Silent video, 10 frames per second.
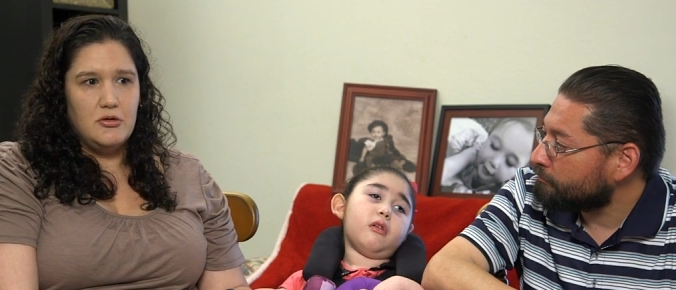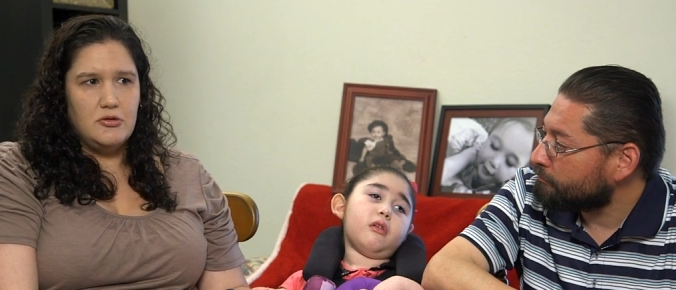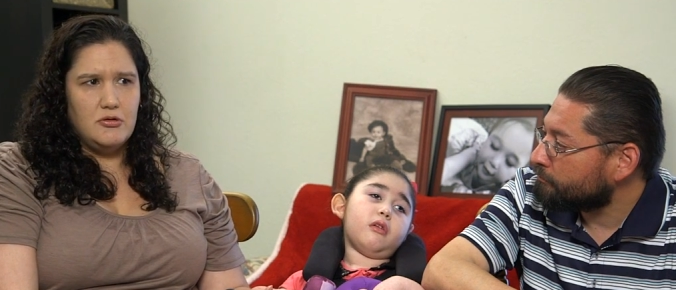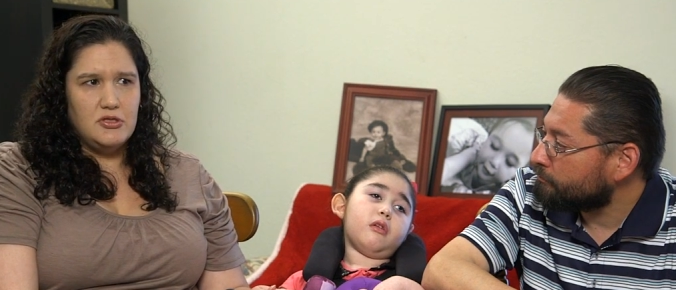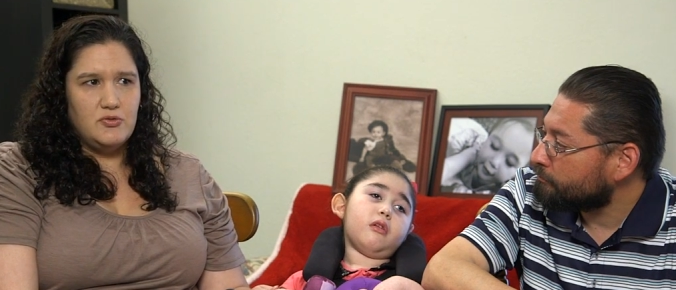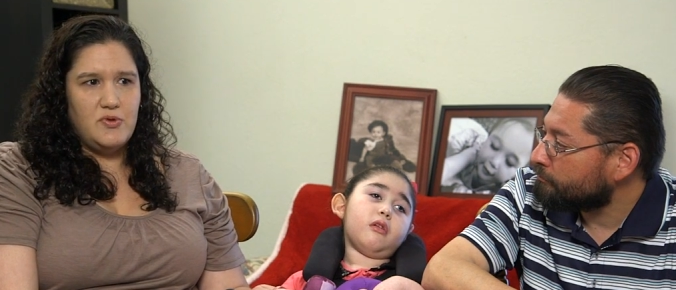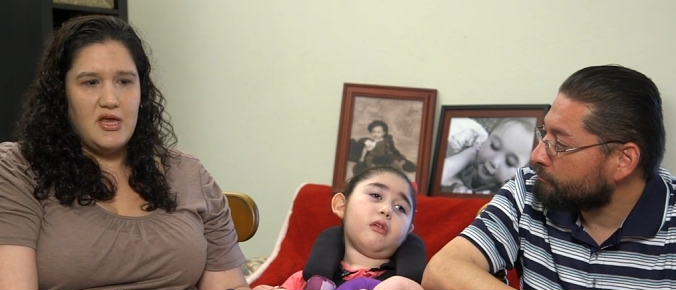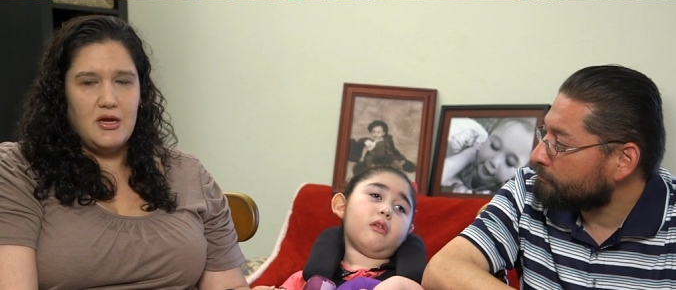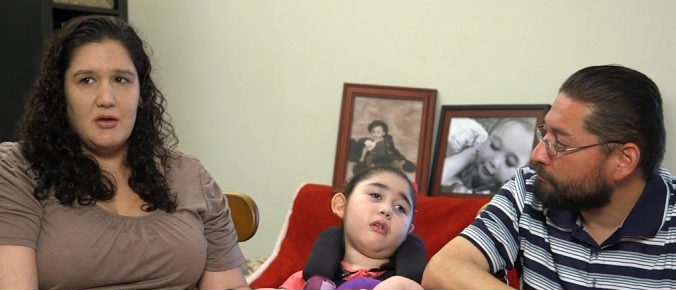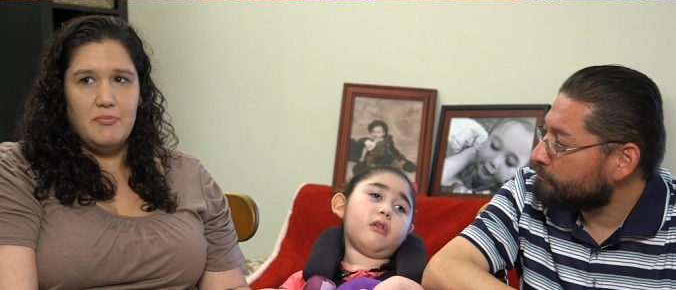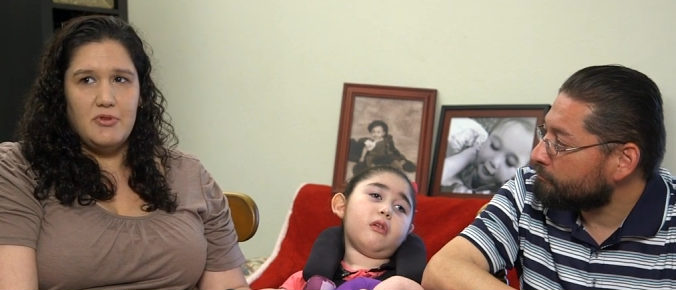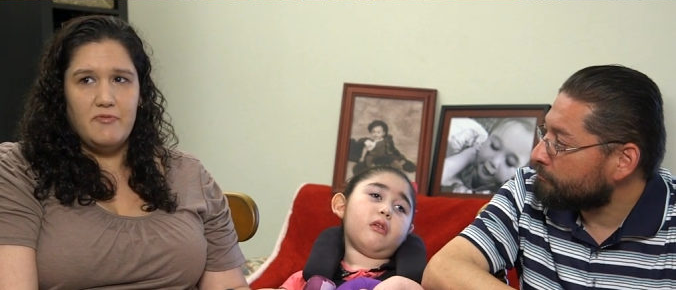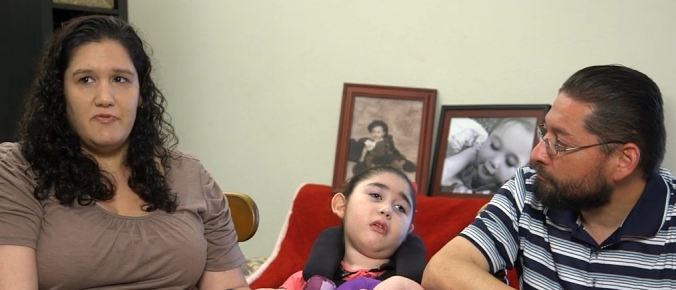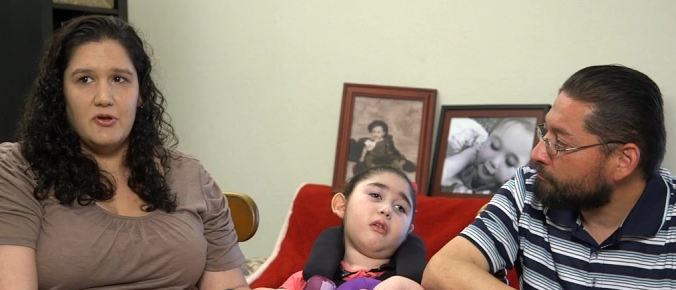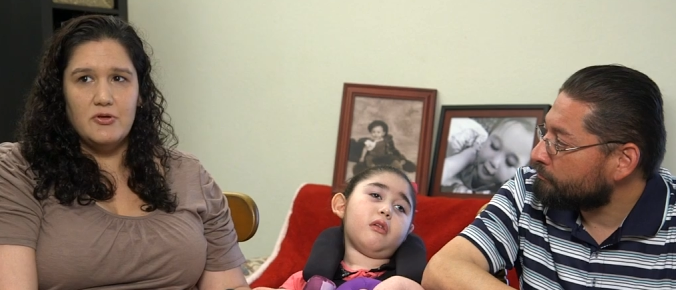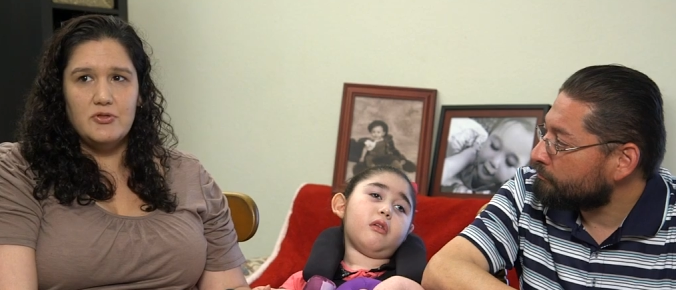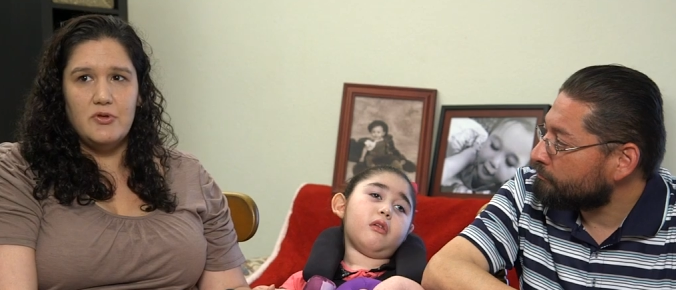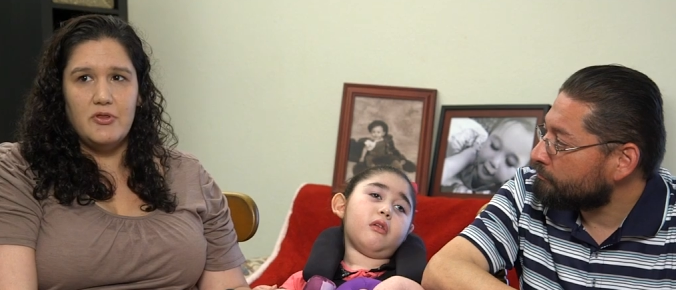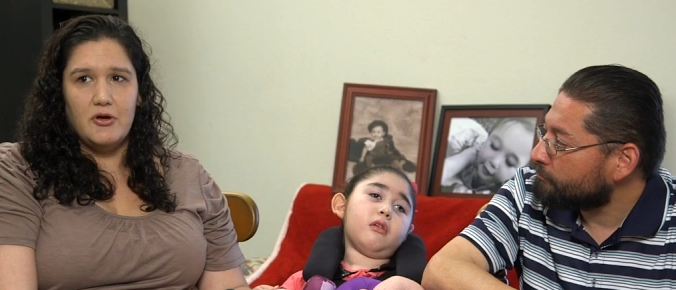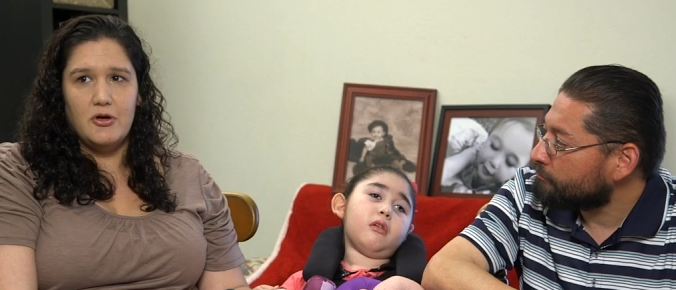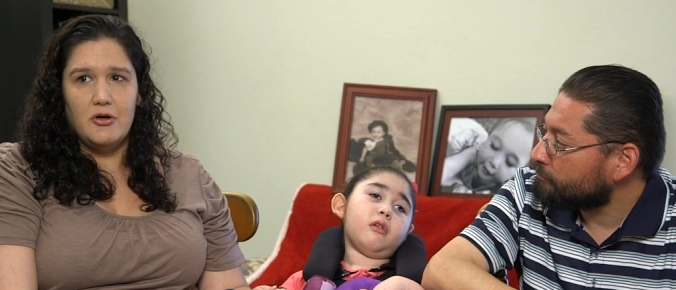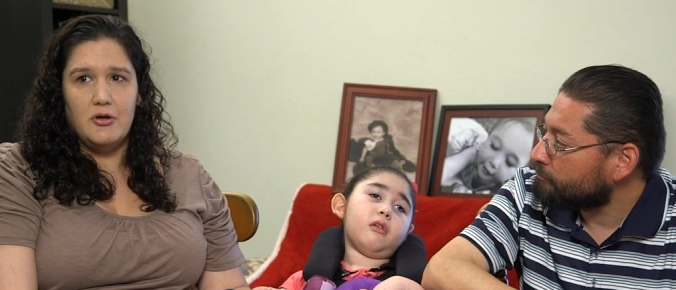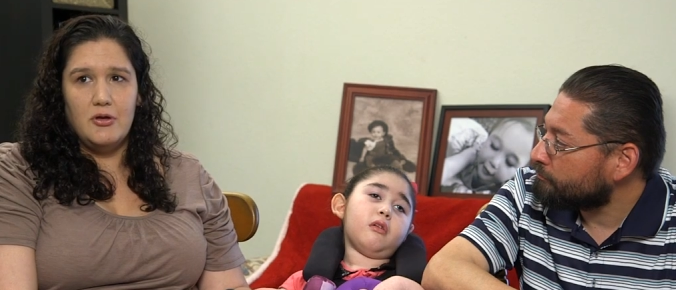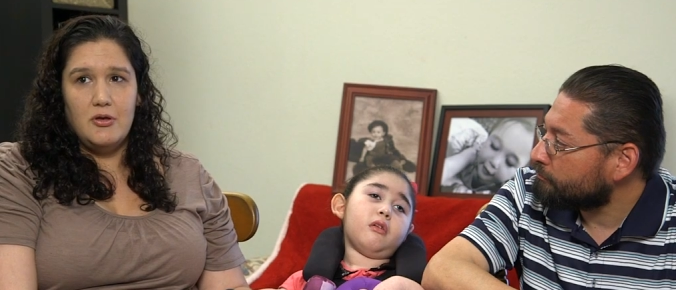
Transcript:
Speaker 1: told us we had a couple of years with her